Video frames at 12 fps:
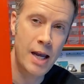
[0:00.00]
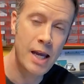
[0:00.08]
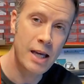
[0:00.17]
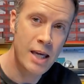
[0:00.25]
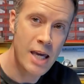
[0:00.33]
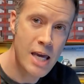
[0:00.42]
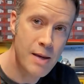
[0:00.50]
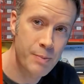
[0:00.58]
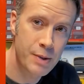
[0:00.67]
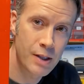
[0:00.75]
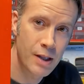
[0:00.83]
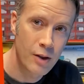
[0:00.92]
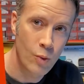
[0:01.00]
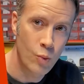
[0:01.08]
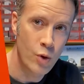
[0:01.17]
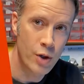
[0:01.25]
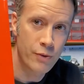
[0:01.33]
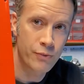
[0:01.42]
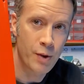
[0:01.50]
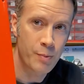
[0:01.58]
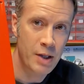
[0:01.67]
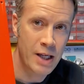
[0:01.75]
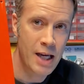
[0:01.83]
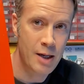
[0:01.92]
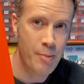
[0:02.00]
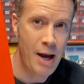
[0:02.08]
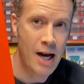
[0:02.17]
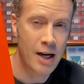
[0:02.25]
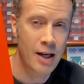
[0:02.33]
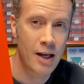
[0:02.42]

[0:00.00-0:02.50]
It keeps the wood from kickback.